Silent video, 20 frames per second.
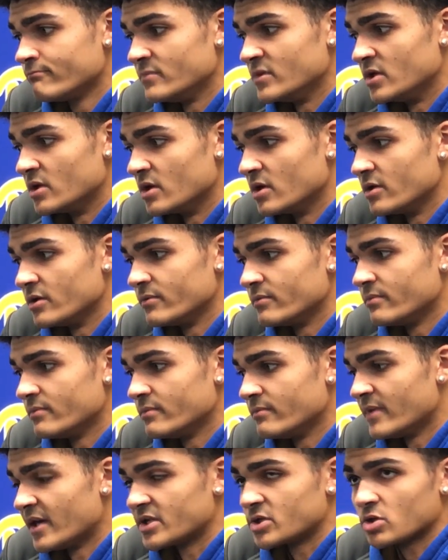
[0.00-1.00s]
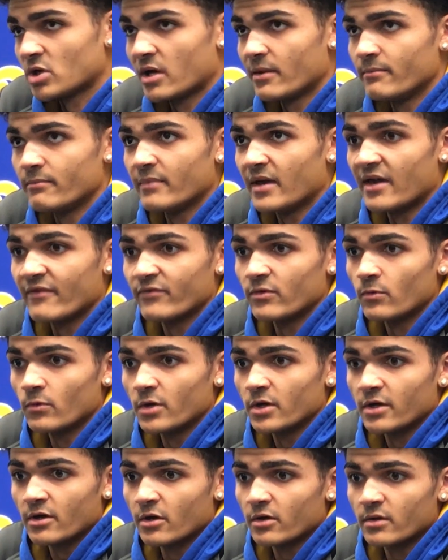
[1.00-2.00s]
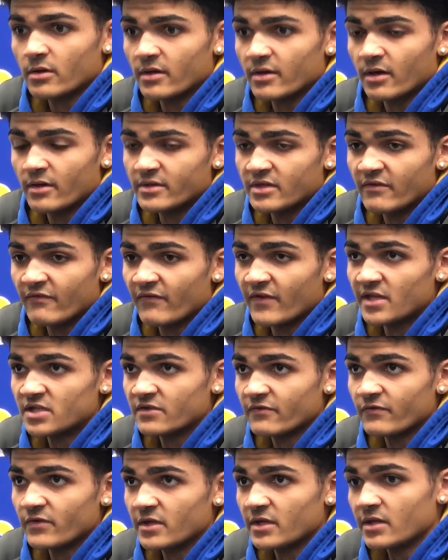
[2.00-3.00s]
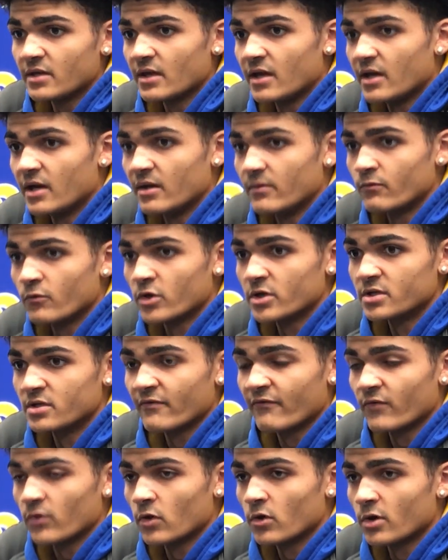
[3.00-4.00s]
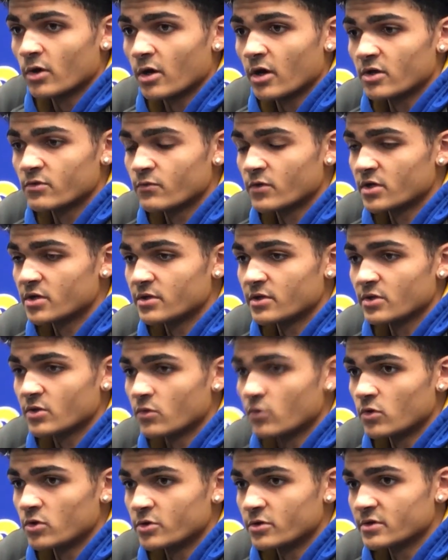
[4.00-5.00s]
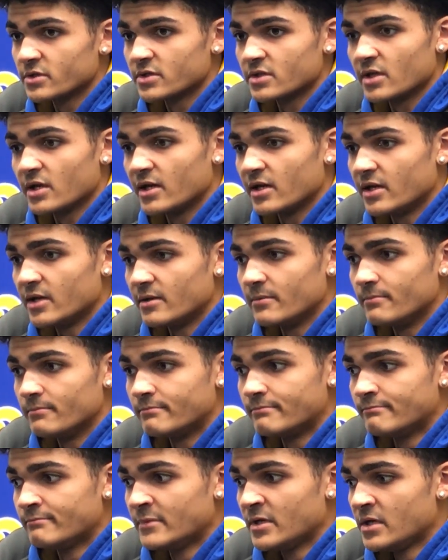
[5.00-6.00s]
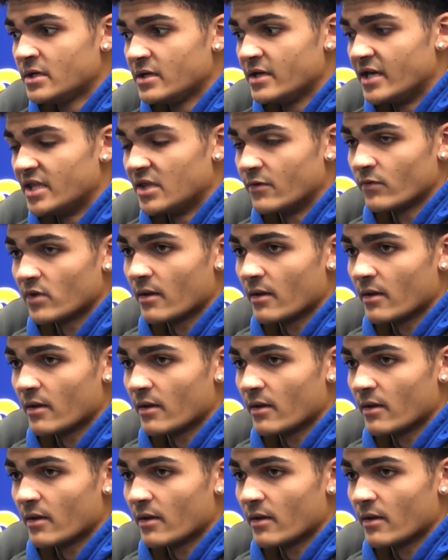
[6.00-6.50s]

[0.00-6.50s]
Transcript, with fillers: you know, make sure I'm everywhere on, uh, on uh, defensively, um, running the floor hard, running the corners. Um, and then